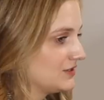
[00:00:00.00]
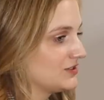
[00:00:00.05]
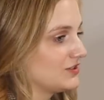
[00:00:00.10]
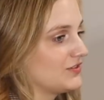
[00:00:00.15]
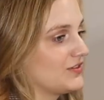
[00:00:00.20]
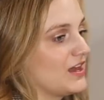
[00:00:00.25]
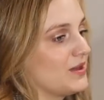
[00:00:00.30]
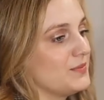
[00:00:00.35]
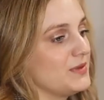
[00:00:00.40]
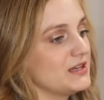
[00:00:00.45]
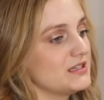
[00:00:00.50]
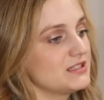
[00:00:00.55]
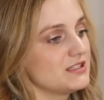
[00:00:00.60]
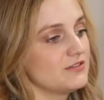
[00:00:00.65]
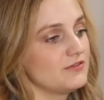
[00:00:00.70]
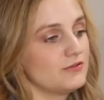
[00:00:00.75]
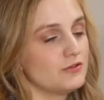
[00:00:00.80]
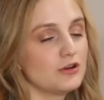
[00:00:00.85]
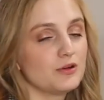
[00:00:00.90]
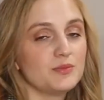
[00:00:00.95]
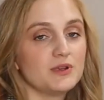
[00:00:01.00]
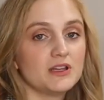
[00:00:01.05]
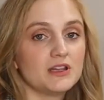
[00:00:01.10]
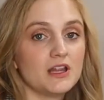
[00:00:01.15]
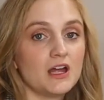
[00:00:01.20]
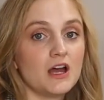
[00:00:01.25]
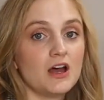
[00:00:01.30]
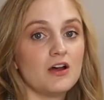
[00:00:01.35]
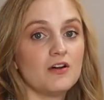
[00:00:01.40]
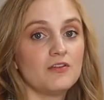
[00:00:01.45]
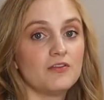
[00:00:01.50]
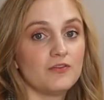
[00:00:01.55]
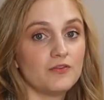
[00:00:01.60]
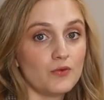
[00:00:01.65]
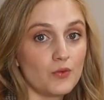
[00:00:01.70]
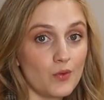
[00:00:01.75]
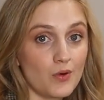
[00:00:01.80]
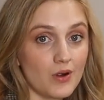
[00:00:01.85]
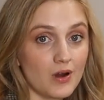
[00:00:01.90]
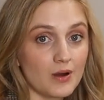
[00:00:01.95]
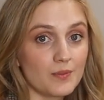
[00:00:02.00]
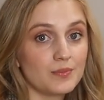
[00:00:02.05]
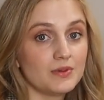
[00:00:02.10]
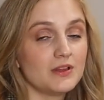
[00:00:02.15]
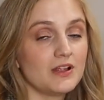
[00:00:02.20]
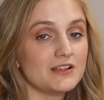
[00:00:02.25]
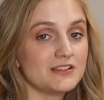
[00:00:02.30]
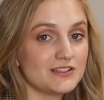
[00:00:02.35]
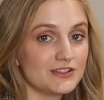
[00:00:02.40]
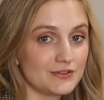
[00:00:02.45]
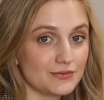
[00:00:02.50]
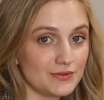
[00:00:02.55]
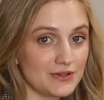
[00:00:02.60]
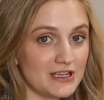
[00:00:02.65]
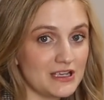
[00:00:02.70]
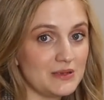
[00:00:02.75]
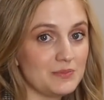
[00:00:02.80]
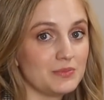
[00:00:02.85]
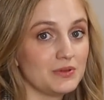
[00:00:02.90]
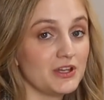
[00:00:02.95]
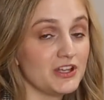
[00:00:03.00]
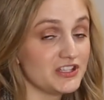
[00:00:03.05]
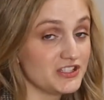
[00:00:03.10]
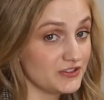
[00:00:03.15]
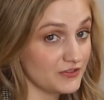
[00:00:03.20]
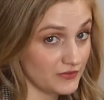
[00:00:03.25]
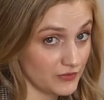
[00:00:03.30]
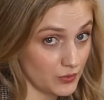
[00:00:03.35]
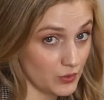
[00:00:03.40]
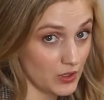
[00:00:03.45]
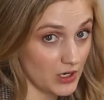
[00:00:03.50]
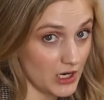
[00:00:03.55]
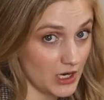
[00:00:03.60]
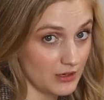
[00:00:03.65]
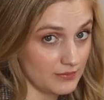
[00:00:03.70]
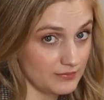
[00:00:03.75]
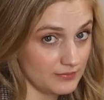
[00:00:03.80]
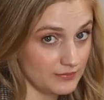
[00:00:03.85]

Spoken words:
So that makes the formula 4 plus 3 plus 4.